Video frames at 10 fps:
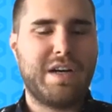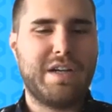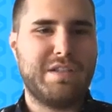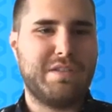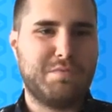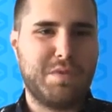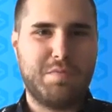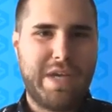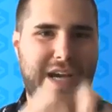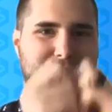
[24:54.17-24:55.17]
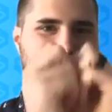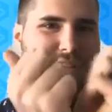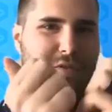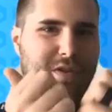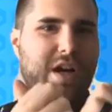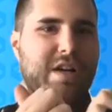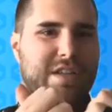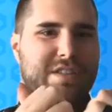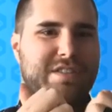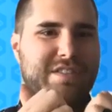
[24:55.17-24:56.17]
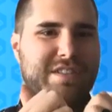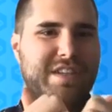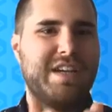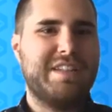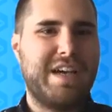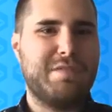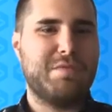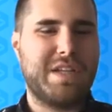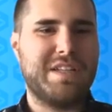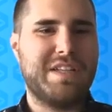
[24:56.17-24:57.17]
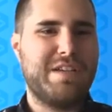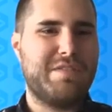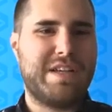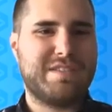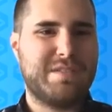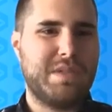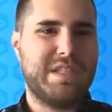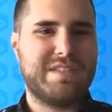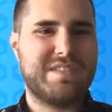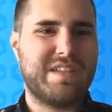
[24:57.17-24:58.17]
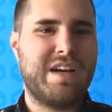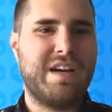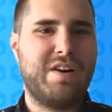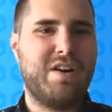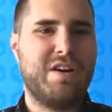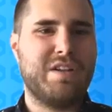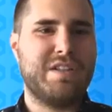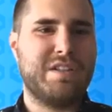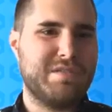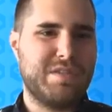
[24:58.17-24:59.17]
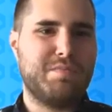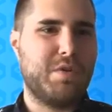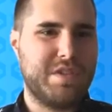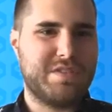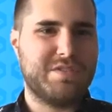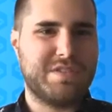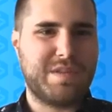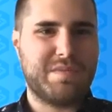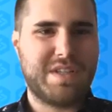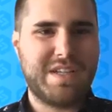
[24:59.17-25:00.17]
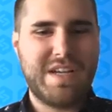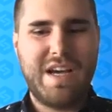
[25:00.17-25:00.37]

if we have the set of cards that we can give estimates on and give points to something.